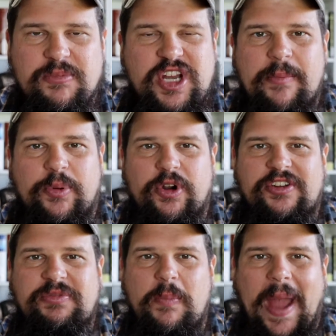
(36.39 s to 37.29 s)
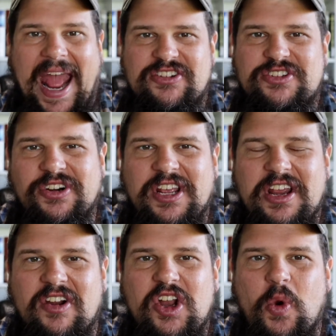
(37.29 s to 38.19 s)
Chad Brooks. I'm a pastor
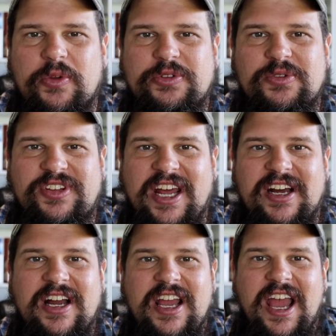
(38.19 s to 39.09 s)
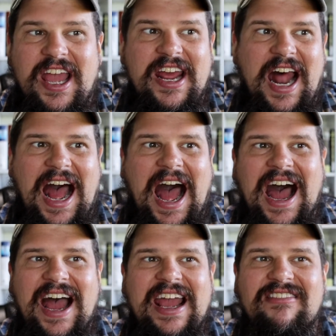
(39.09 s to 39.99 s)
here in North Louisiana, and
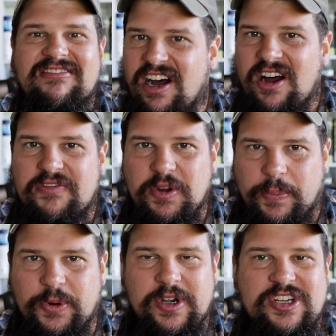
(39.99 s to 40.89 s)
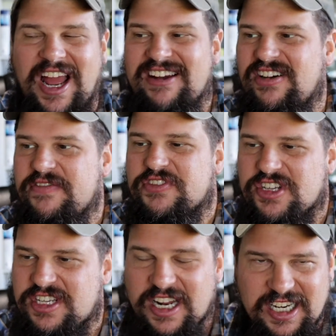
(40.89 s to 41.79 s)
I love to preach. I love
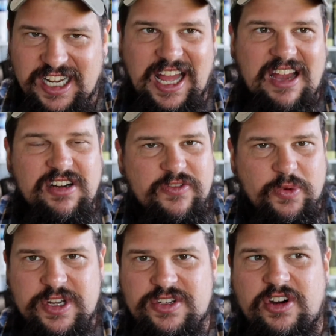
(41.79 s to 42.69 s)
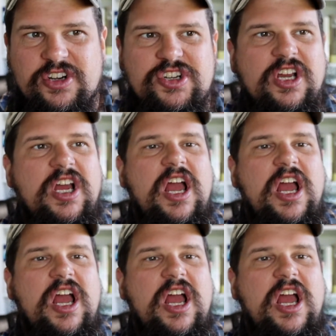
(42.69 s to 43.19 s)
studying. I love research.